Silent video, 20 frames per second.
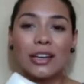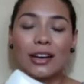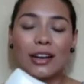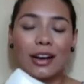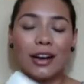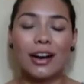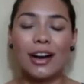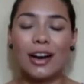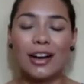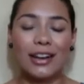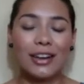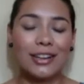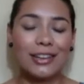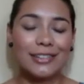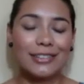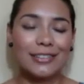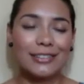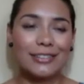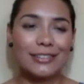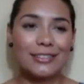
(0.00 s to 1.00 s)

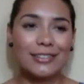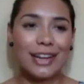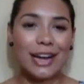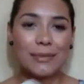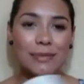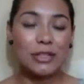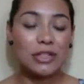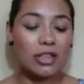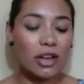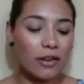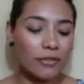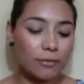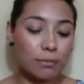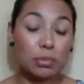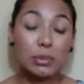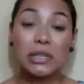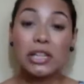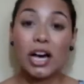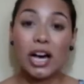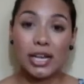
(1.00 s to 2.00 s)
I'm in love.
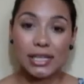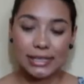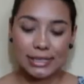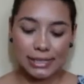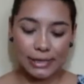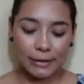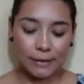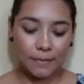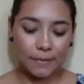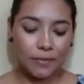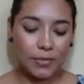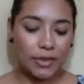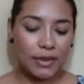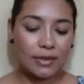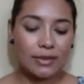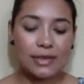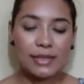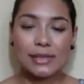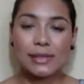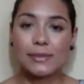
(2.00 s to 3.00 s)
Plus,
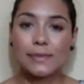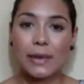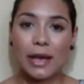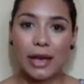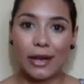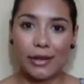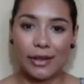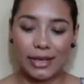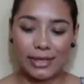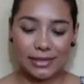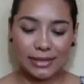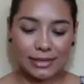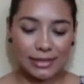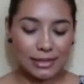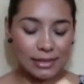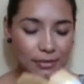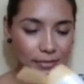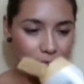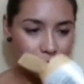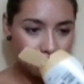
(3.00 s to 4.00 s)
this smell is
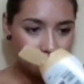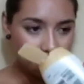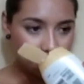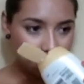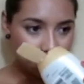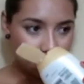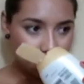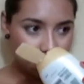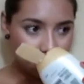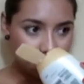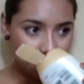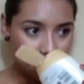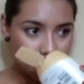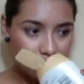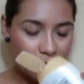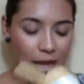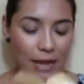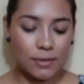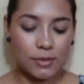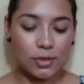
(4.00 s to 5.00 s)

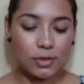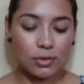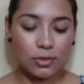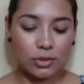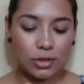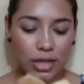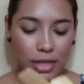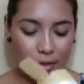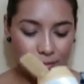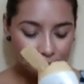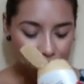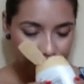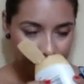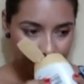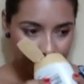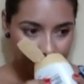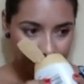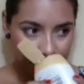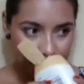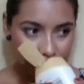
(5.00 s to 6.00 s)
absolutely
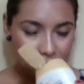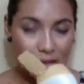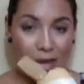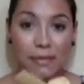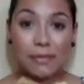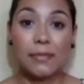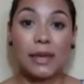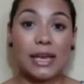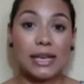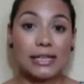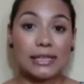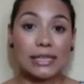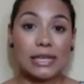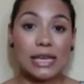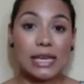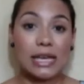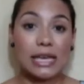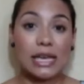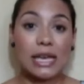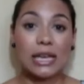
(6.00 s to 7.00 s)

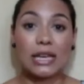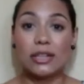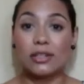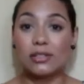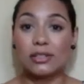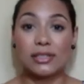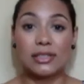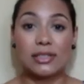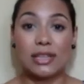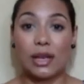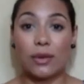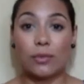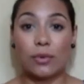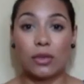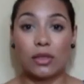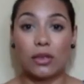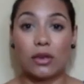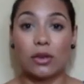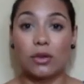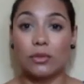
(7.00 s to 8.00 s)
amazing and it'll stay
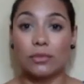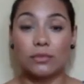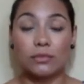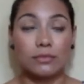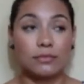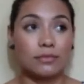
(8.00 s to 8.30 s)
with you